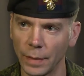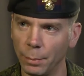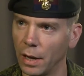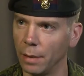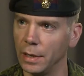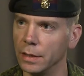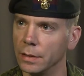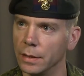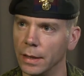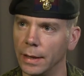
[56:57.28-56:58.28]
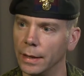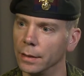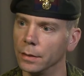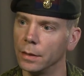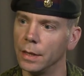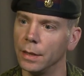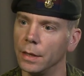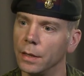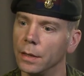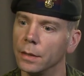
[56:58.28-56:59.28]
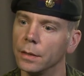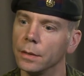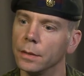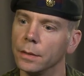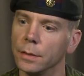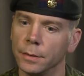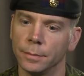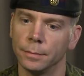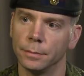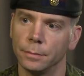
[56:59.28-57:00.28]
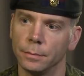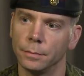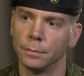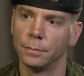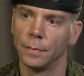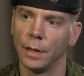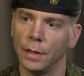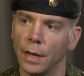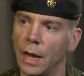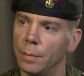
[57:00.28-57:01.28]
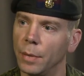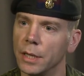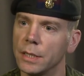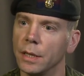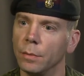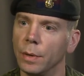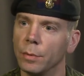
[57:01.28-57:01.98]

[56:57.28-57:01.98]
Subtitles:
but I mean, in the 8 months that we